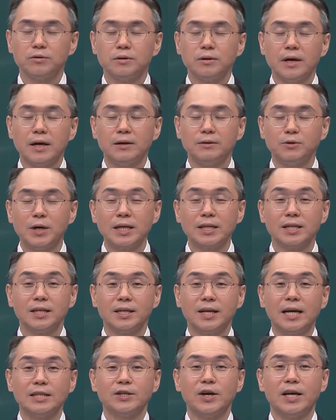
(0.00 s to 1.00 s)
You need to
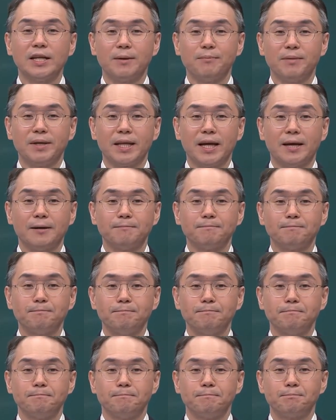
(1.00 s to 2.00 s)
get scan data
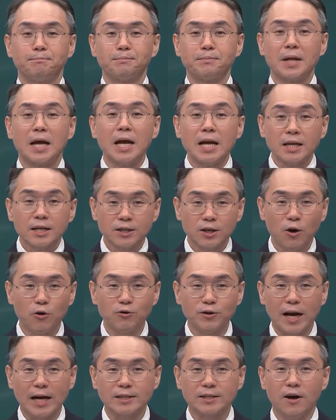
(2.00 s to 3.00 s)
on information
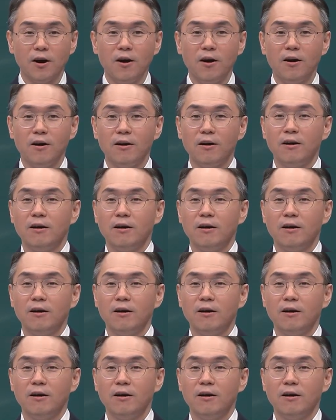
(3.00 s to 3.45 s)
of tooth and